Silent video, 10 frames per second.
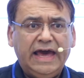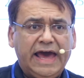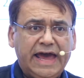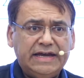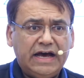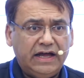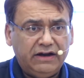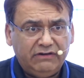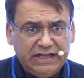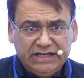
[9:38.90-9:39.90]
And
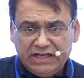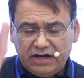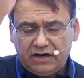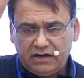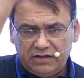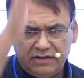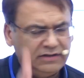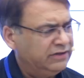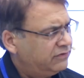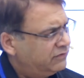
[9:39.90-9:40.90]
linear,
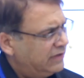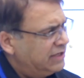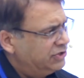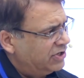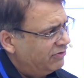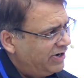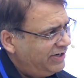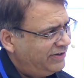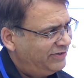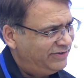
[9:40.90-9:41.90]
this sagittal,
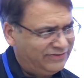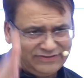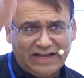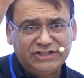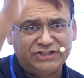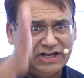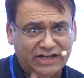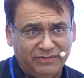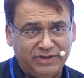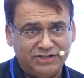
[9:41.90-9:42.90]
right?
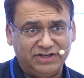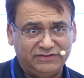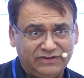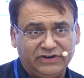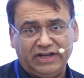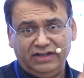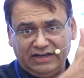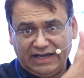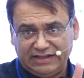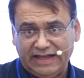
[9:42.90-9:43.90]
Sagittal images, okay,
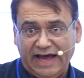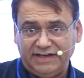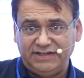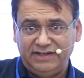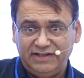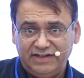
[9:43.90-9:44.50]
like that.